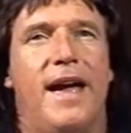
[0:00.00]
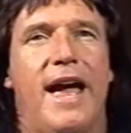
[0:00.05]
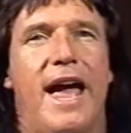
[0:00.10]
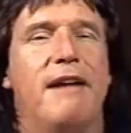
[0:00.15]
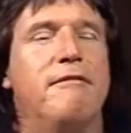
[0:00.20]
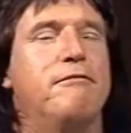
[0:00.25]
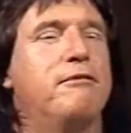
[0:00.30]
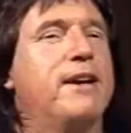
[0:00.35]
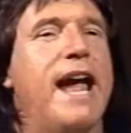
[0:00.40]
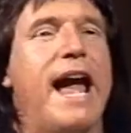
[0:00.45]

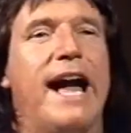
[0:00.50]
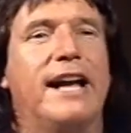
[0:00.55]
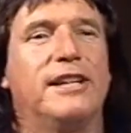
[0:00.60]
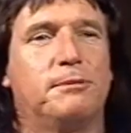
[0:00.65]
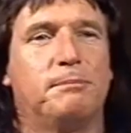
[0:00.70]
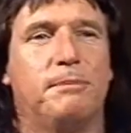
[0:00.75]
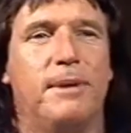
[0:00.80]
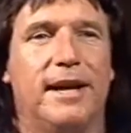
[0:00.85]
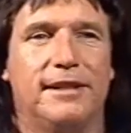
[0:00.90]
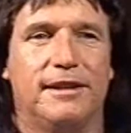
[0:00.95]
every
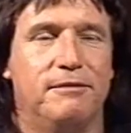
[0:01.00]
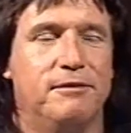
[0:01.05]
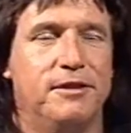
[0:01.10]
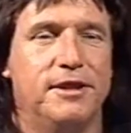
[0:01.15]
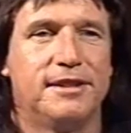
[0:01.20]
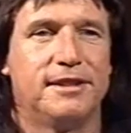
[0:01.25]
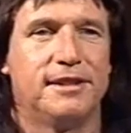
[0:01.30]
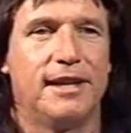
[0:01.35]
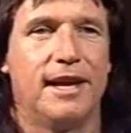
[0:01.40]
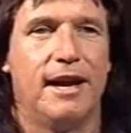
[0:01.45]
aspect of
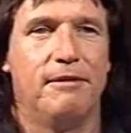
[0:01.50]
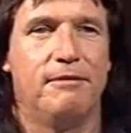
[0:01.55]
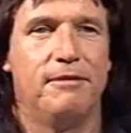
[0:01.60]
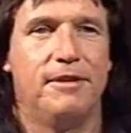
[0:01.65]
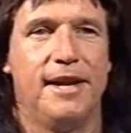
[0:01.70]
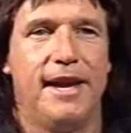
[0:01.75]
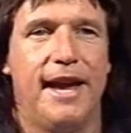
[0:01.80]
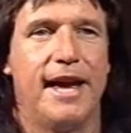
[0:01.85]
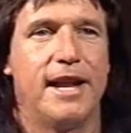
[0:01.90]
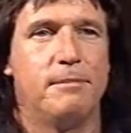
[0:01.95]

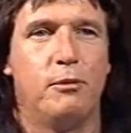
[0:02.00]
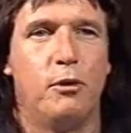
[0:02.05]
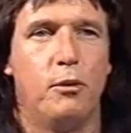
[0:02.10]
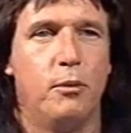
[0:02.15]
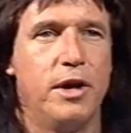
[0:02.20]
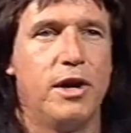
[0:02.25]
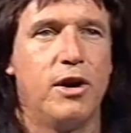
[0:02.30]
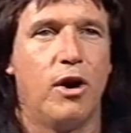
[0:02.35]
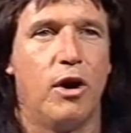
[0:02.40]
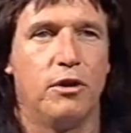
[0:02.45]
the animal
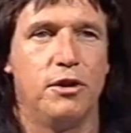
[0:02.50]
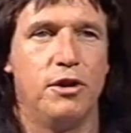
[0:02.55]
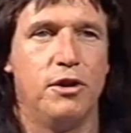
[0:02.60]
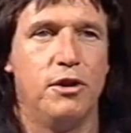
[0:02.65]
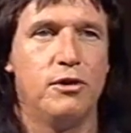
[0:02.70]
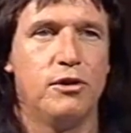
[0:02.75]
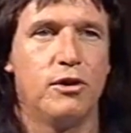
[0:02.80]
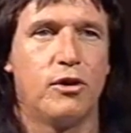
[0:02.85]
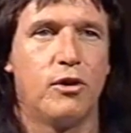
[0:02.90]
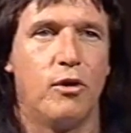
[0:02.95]
we call the
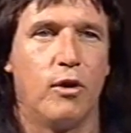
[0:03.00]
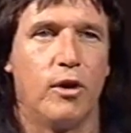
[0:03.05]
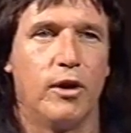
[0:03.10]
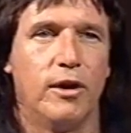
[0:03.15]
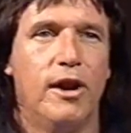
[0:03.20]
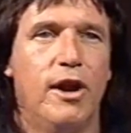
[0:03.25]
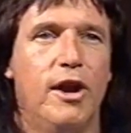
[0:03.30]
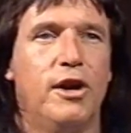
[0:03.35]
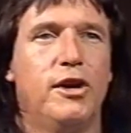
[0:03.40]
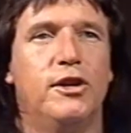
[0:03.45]

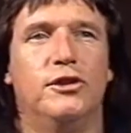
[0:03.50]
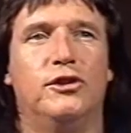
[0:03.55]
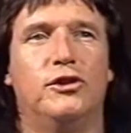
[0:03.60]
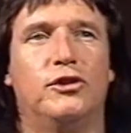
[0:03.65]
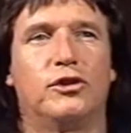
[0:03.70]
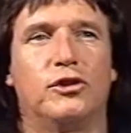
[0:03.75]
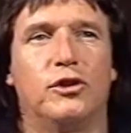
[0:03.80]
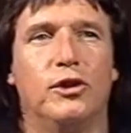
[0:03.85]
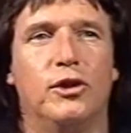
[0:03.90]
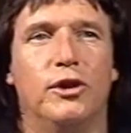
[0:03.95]
unicorn could
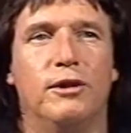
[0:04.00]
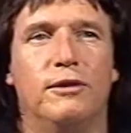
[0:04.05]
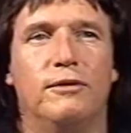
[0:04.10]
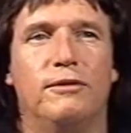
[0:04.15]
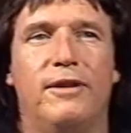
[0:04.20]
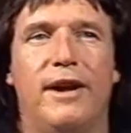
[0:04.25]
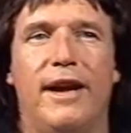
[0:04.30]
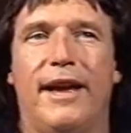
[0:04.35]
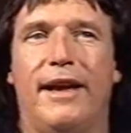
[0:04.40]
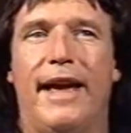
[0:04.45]

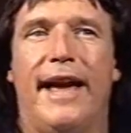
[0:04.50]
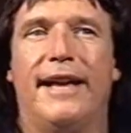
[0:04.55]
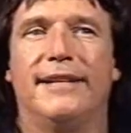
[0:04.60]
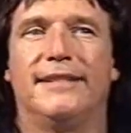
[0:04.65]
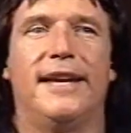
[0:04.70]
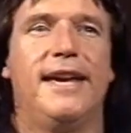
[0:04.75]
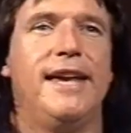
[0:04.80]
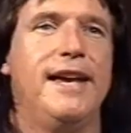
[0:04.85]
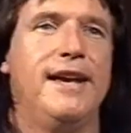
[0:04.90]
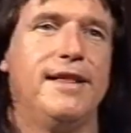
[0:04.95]
serve as
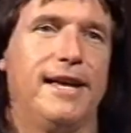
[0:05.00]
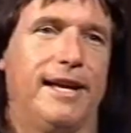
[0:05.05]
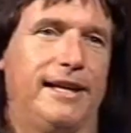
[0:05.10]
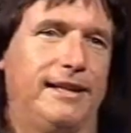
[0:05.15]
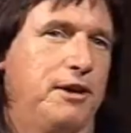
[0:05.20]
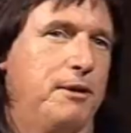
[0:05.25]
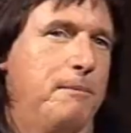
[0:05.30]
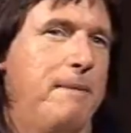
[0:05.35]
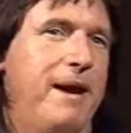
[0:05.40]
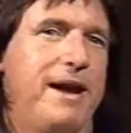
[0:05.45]
a healing,
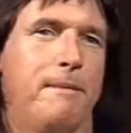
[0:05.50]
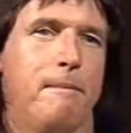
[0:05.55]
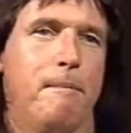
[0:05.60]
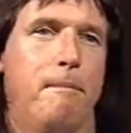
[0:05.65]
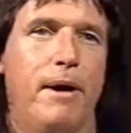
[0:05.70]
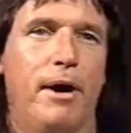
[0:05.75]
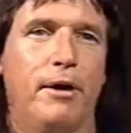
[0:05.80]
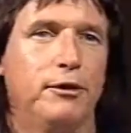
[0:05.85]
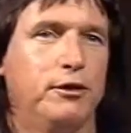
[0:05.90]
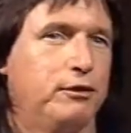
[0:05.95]
to make
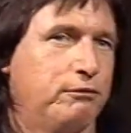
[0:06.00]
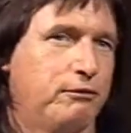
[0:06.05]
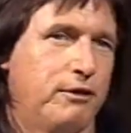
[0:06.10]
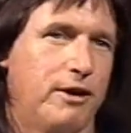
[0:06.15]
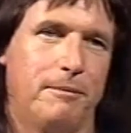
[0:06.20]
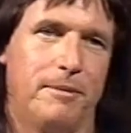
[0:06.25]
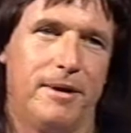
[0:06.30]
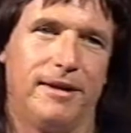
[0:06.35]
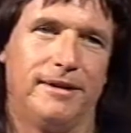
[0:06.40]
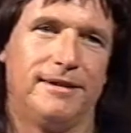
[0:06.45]
belts
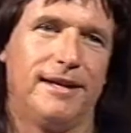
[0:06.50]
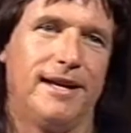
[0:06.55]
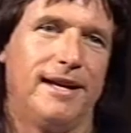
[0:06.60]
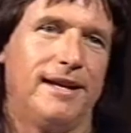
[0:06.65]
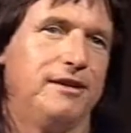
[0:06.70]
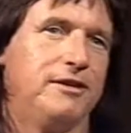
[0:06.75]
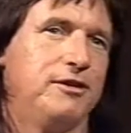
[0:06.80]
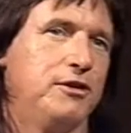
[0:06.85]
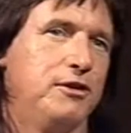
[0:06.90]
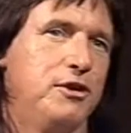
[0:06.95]
from it
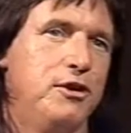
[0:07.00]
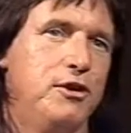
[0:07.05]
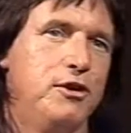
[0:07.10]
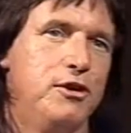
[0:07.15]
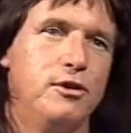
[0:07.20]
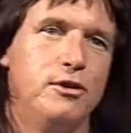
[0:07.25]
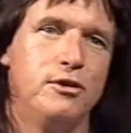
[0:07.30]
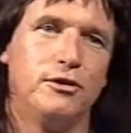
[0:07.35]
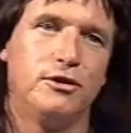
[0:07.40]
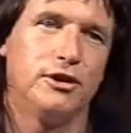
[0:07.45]
and to
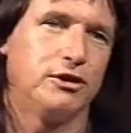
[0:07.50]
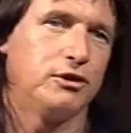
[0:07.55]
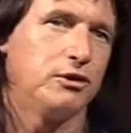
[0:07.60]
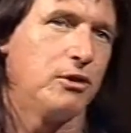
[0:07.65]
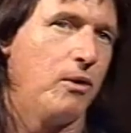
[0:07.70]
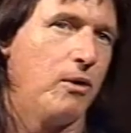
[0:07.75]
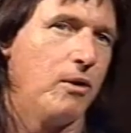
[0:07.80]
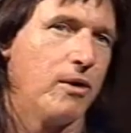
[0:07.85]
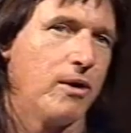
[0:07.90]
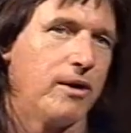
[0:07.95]
use its
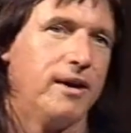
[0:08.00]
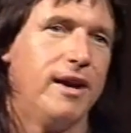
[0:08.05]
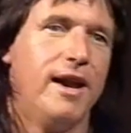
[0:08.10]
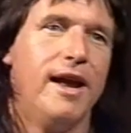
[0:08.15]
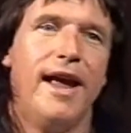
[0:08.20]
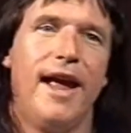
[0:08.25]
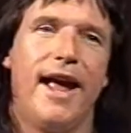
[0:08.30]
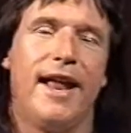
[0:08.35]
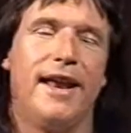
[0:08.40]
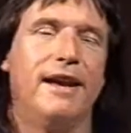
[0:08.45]
horn,
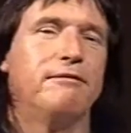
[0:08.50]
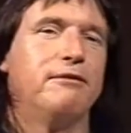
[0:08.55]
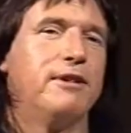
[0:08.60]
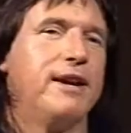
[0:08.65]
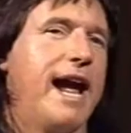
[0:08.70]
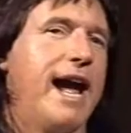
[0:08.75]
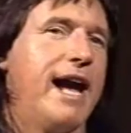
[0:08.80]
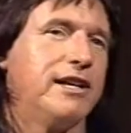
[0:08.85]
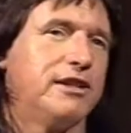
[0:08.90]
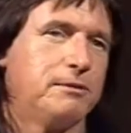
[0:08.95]
and every
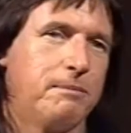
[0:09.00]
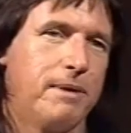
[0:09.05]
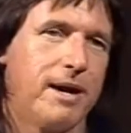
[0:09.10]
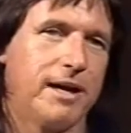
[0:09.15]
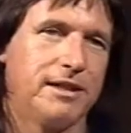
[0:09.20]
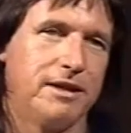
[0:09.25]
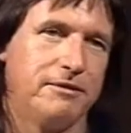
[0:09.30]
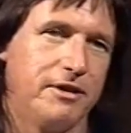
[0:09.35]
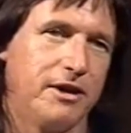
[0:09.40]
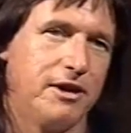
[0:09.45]

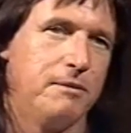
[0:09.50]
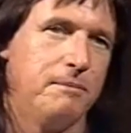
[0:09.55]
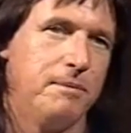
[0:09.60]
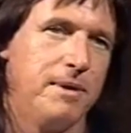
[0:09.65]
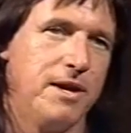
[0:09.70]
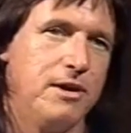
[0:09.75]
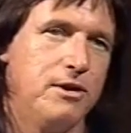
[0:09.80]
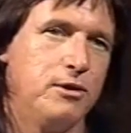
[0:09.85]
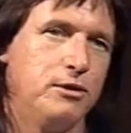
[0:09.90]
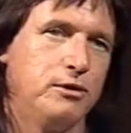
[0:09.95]
aspect of it could be
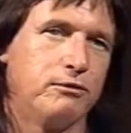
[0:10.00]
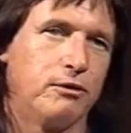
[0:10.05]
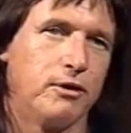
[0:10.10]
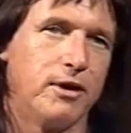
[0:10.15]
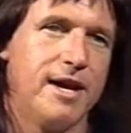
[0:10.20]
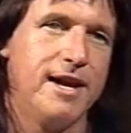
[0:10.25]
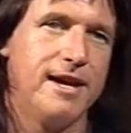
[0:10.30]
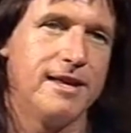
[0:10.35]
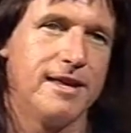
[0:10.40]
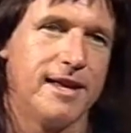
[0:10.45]
used for
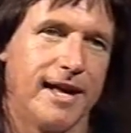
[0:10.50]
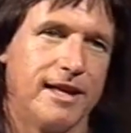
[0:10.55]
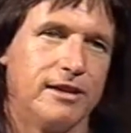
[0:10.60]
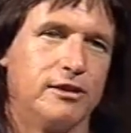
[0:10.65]
healing.